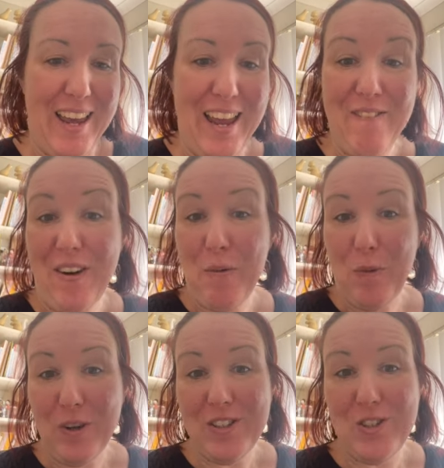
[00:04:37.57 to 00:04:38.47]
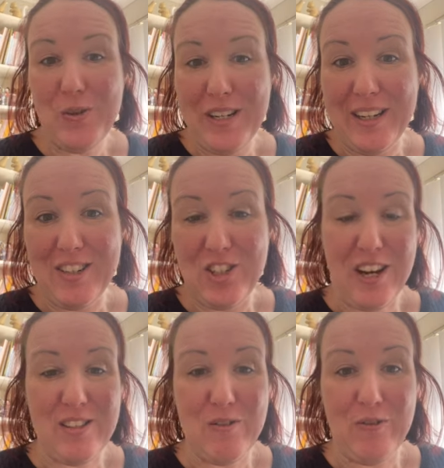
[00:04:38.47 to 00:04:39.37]
if I was doing it
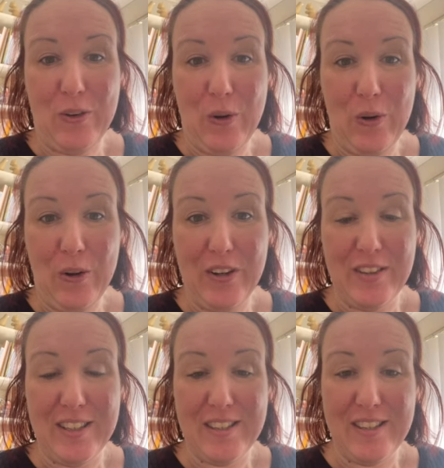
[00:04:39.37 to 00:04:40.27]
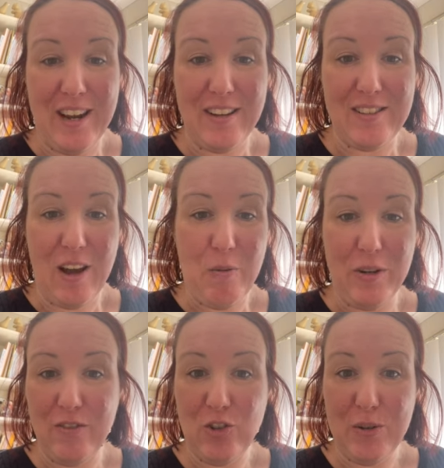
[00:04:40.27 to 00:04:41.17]
just for the snakes, I
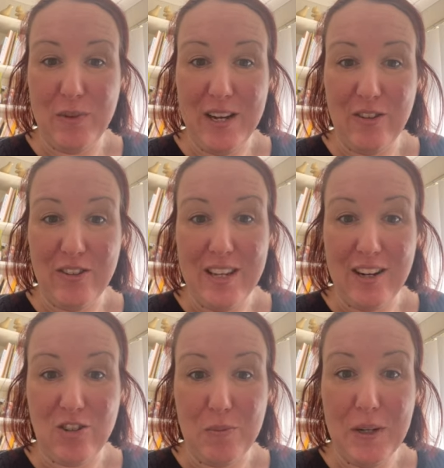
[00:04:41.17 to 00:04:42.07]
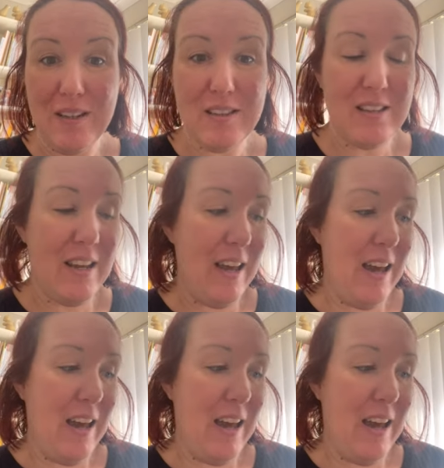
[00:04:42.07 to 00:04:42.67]
wouldn't have trimmed down those extra bits.